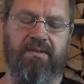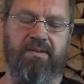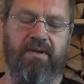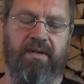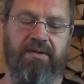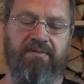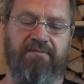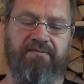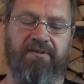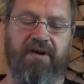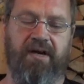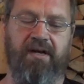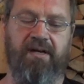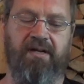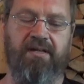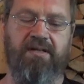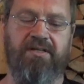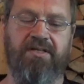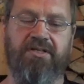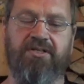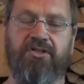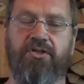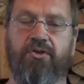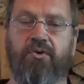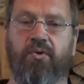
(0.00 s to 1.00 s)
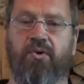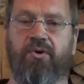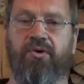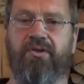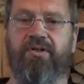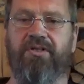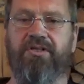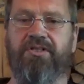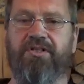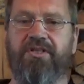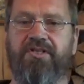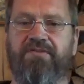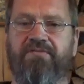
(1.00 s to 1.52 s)
Right, finally, this story.
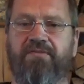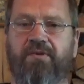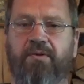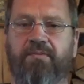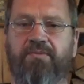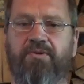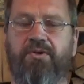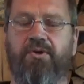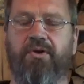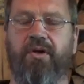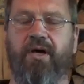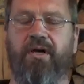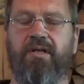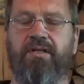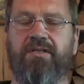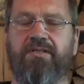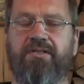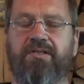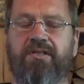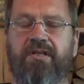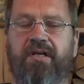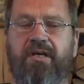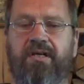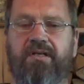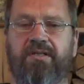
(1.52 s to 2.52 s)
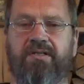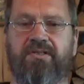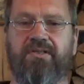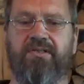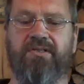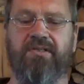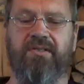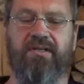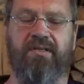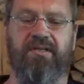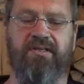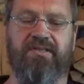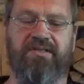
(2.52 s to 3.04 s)
This is from the United
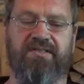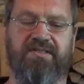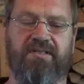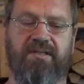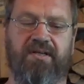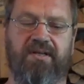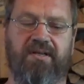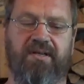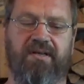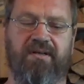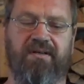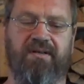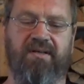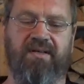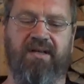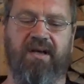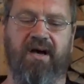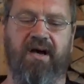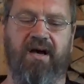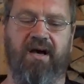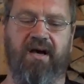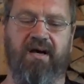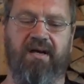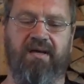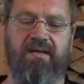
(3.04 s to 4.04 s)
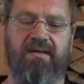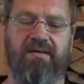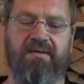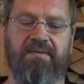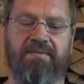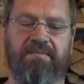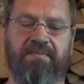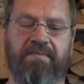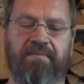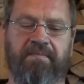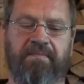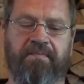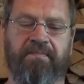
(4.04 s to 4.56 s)
States. It's a guy,
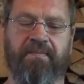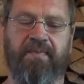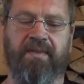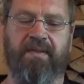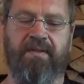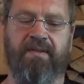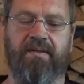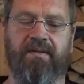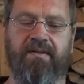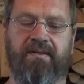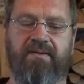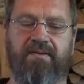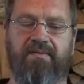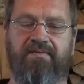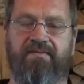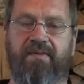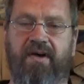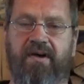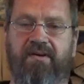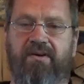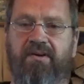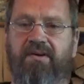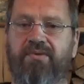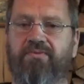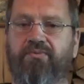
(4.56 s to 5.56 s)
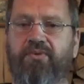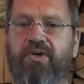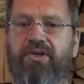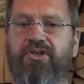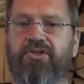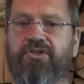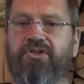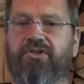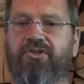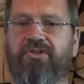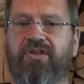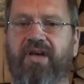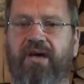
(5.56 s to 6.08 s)
very
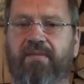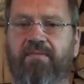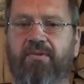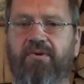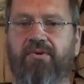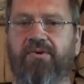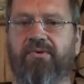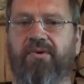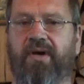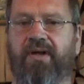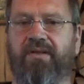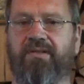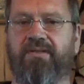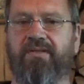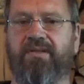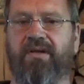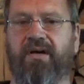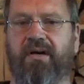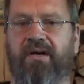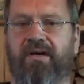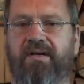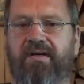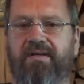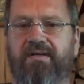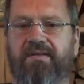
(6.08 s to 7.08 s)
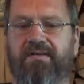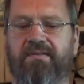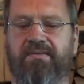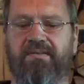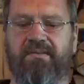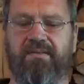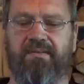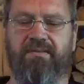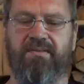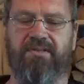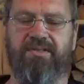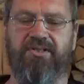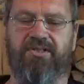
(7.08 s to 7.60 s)
rich Democrat guy,
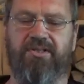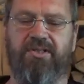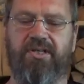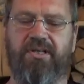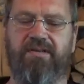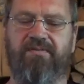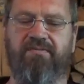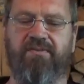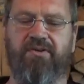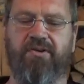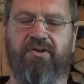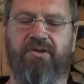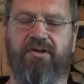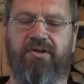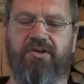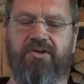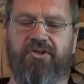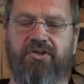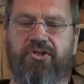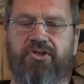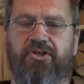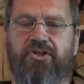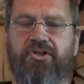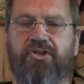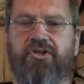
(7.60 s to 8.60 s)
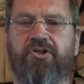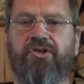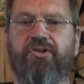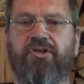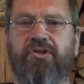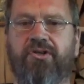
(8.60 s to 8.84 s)
Steve Kirsch.